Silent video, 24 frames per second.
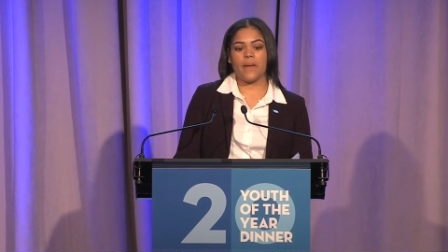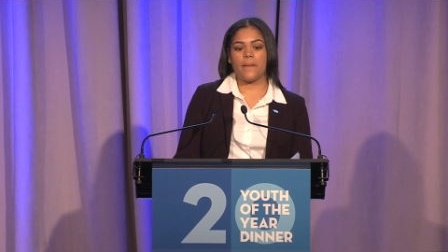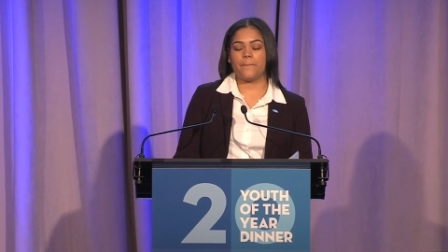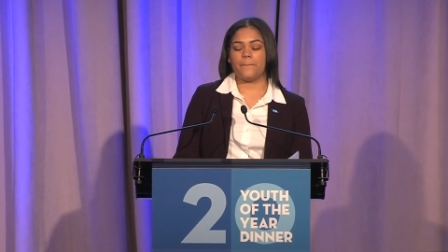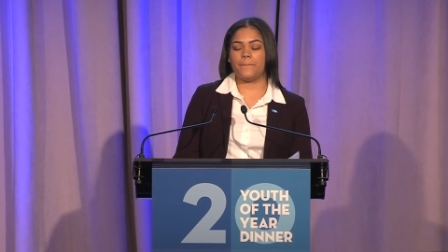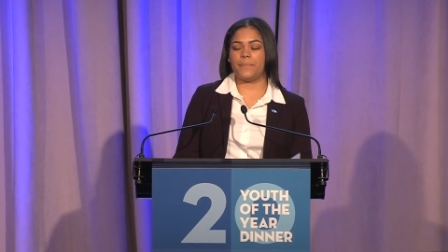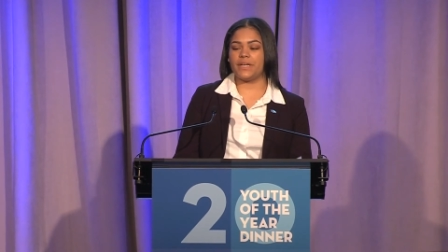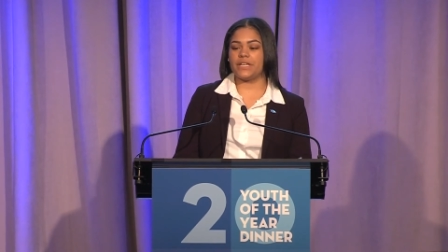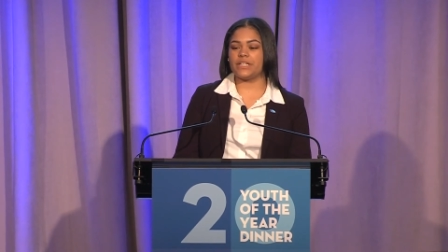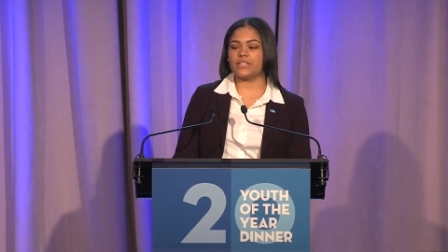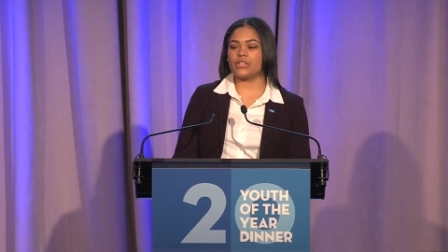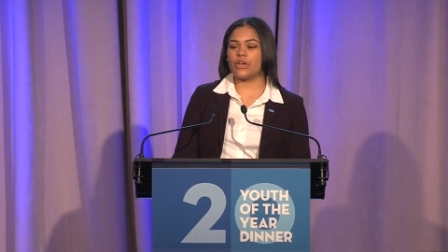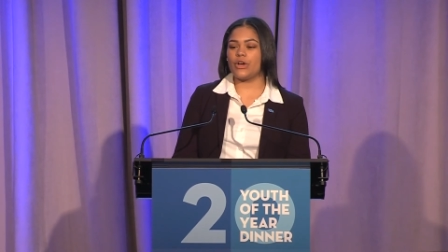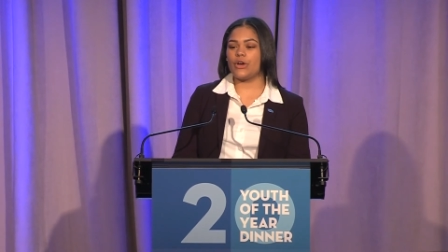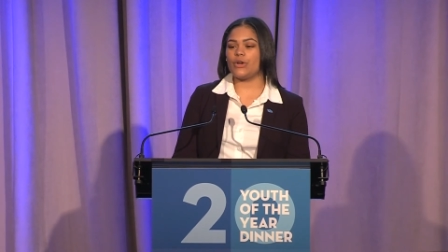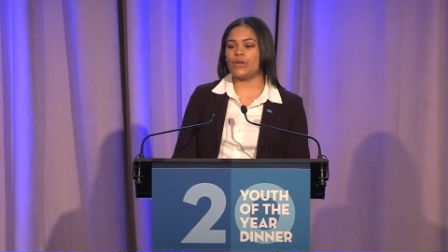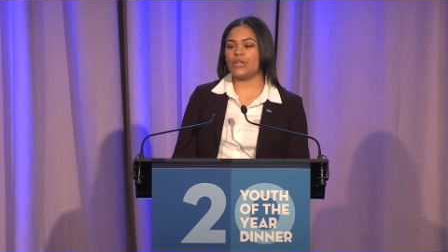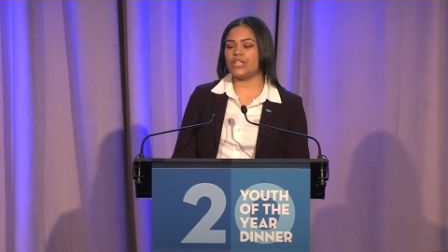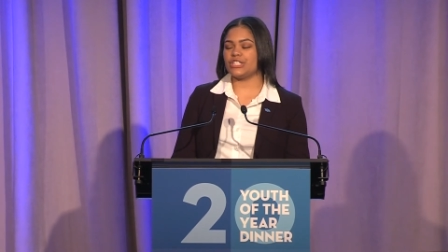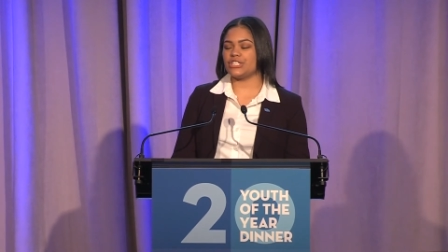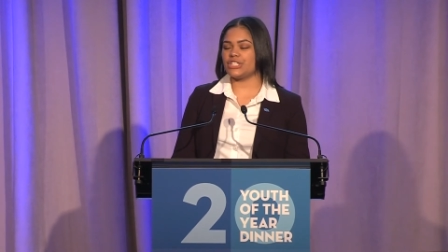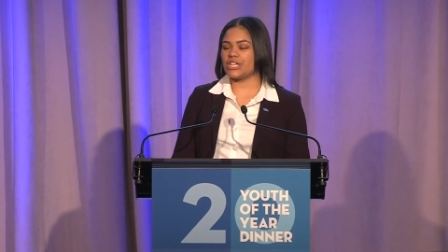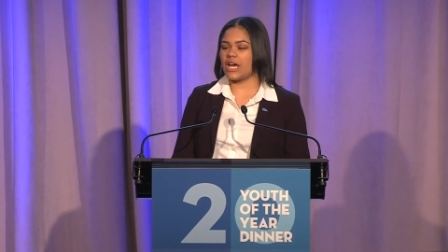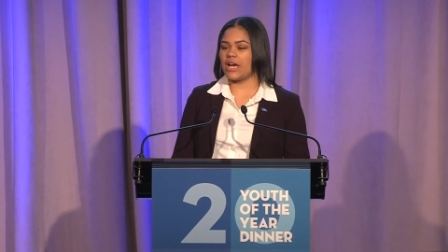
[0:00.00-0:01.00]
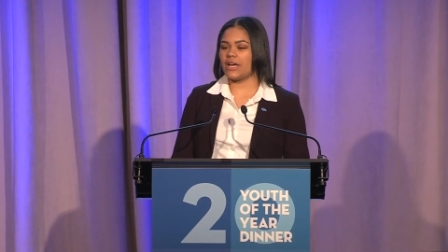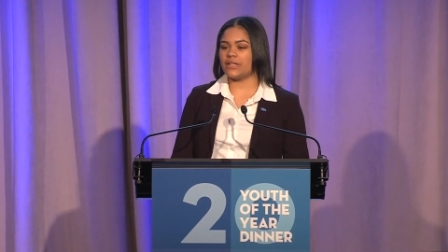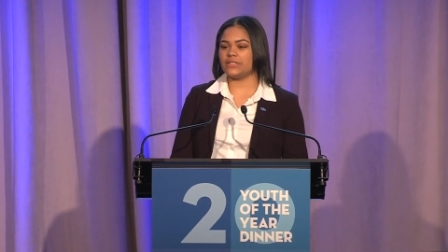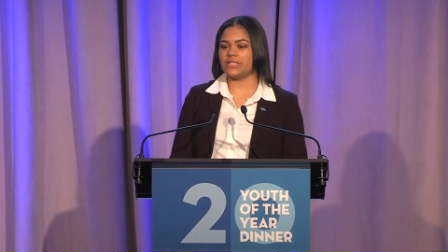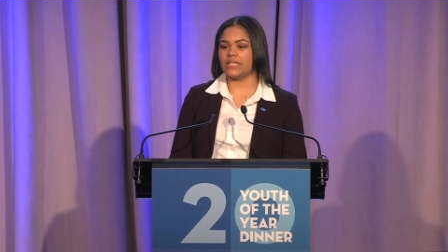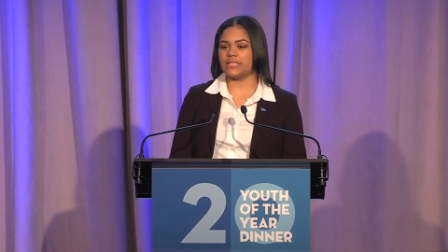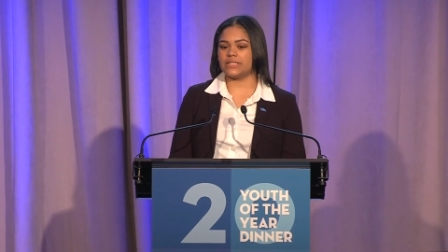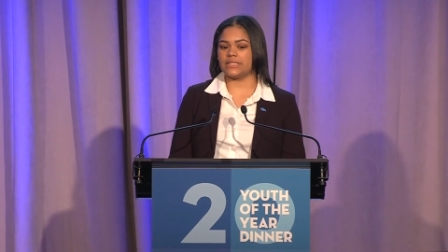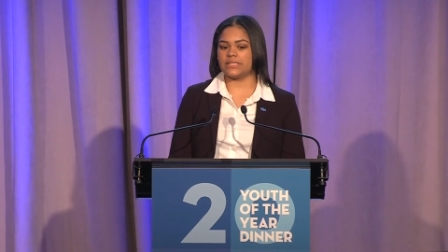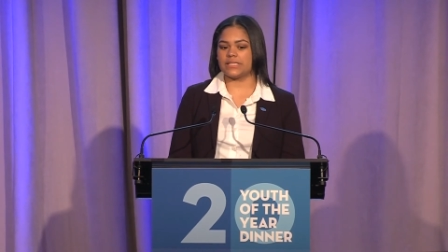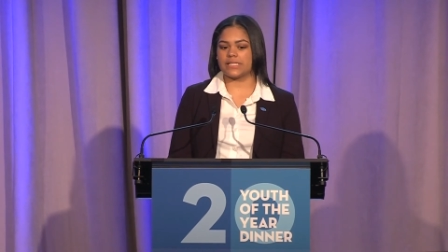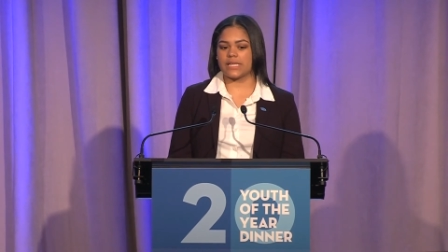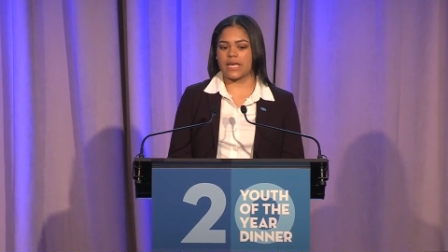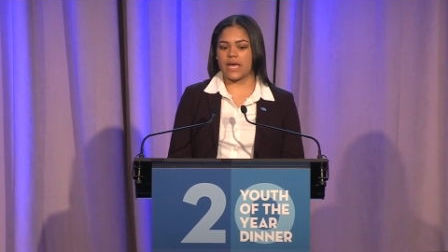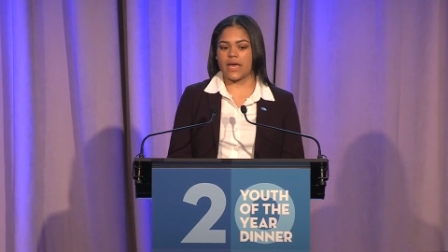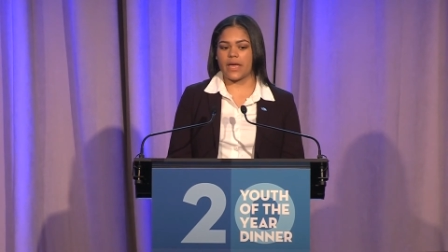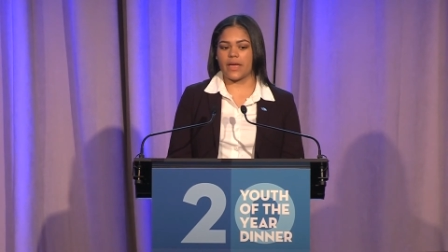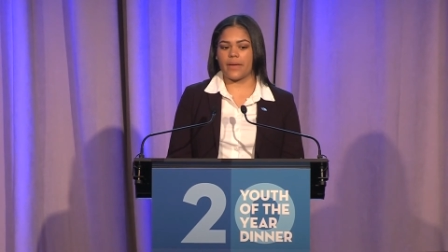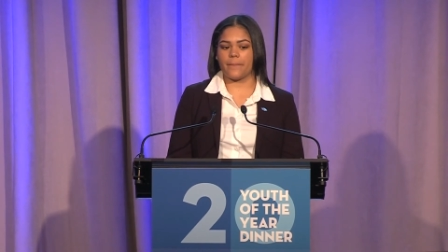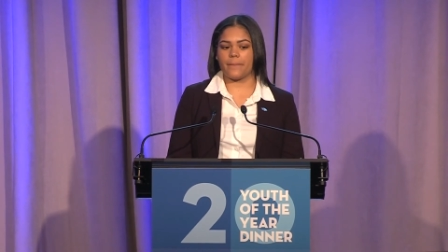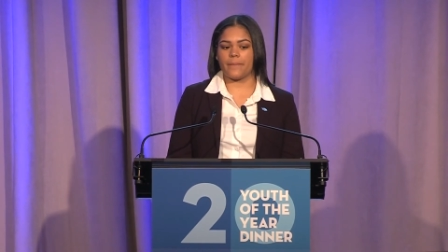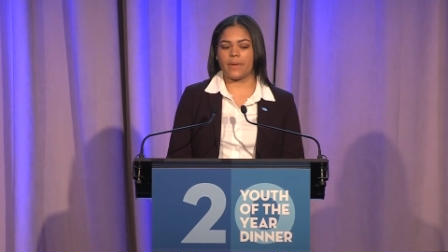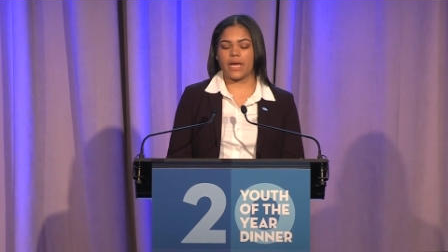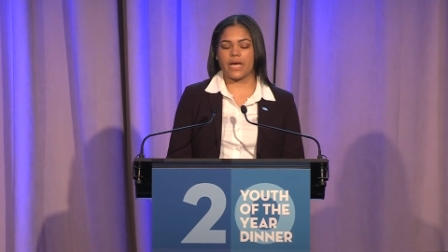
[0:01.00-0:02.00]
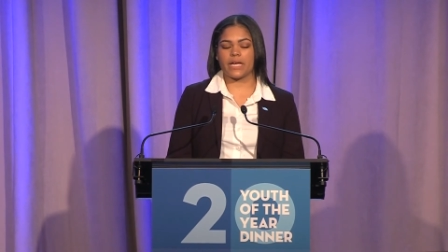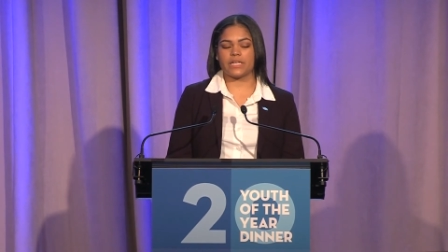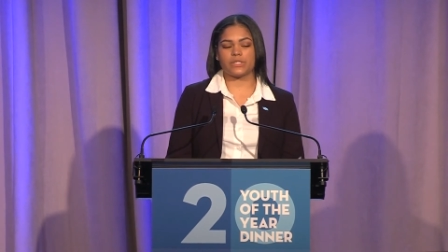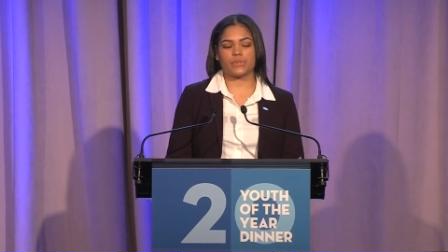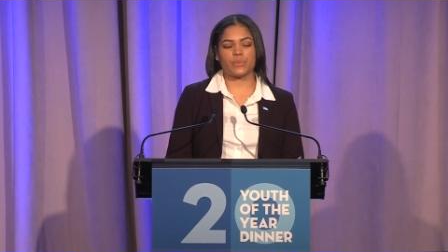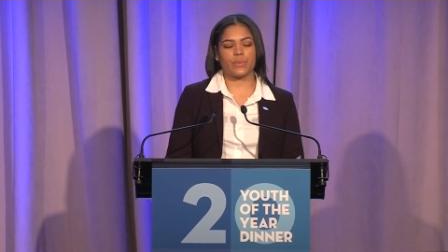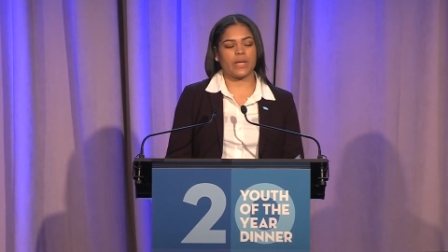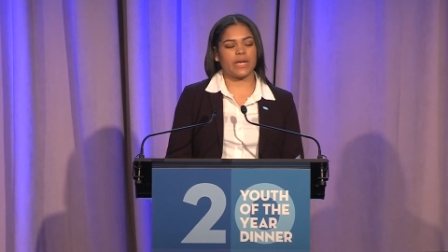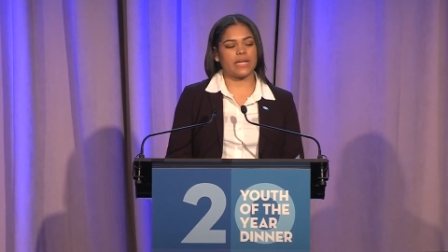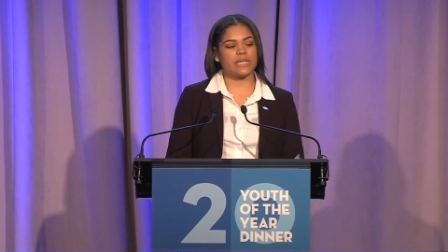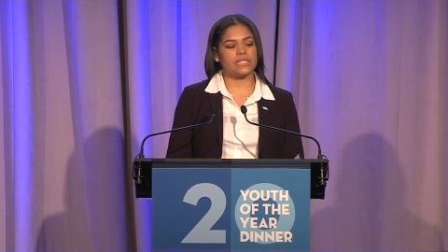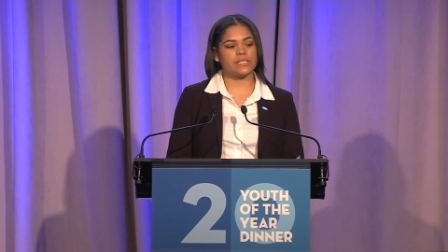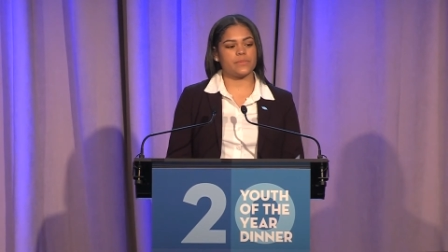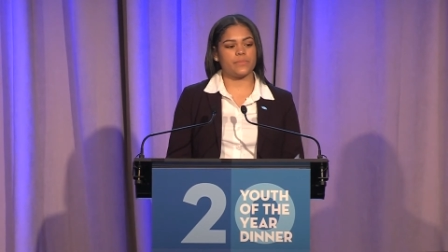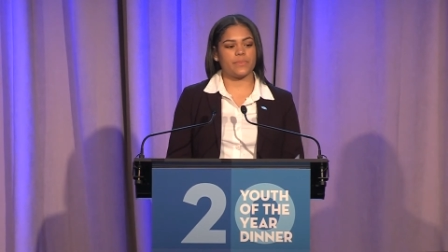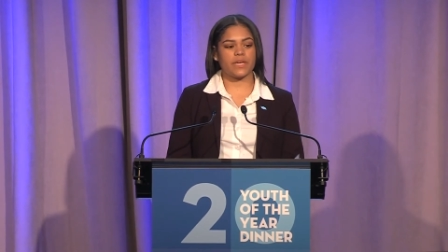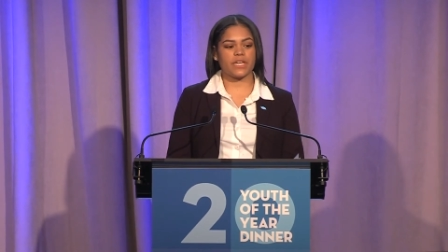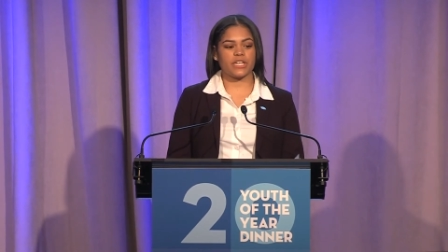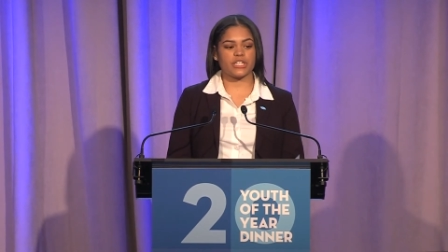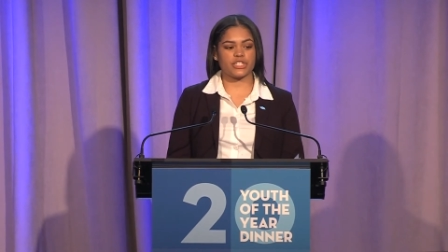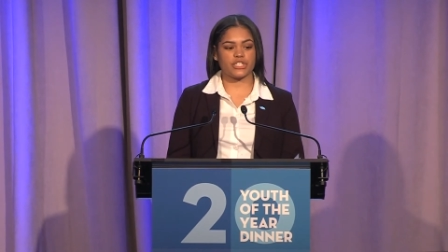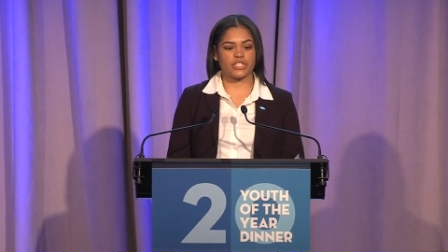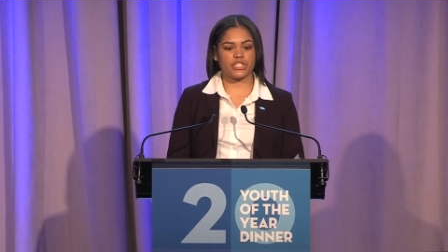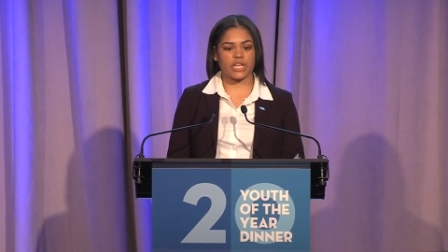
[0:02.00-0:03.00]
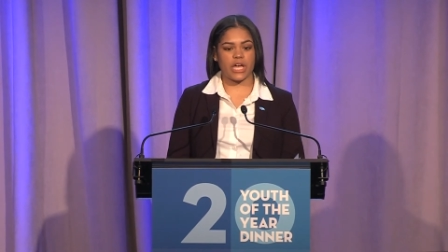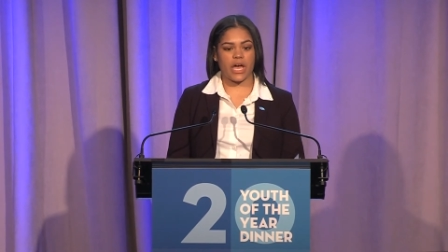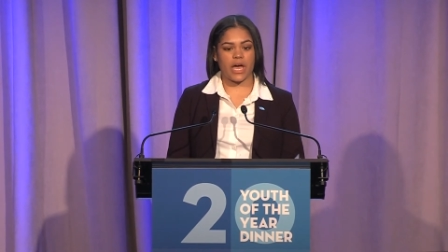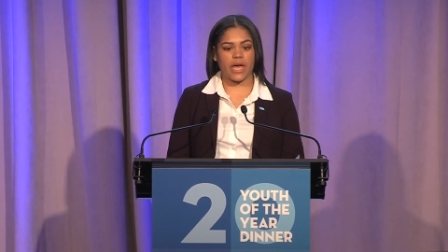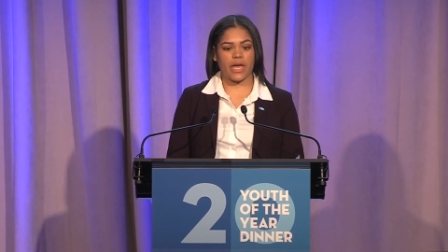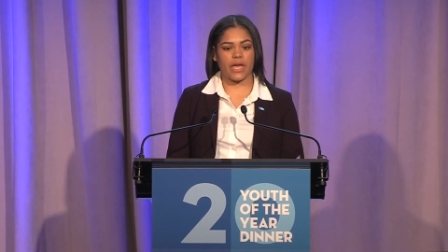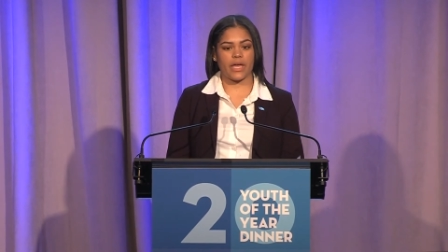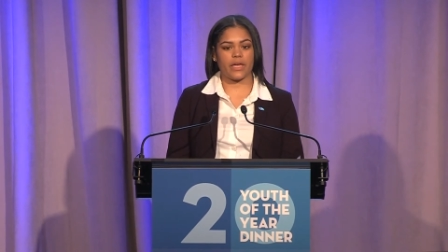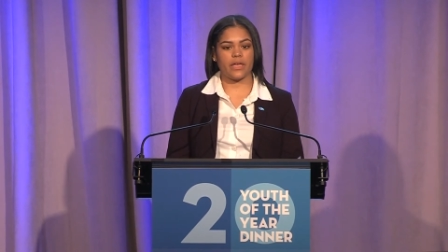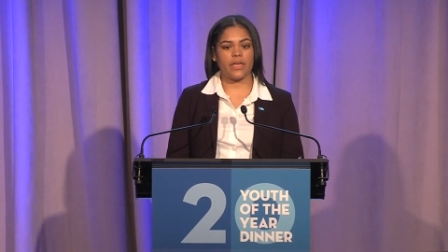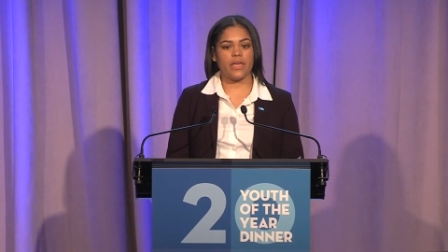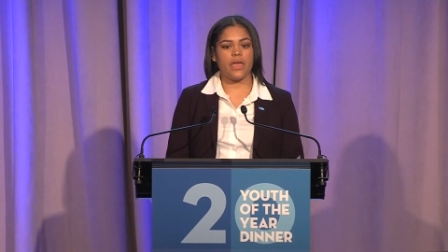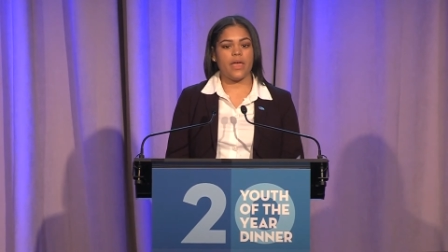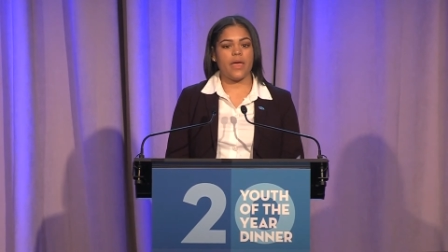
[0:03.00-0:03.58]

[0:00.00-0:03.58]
Being the only child at the time, as well as being shy,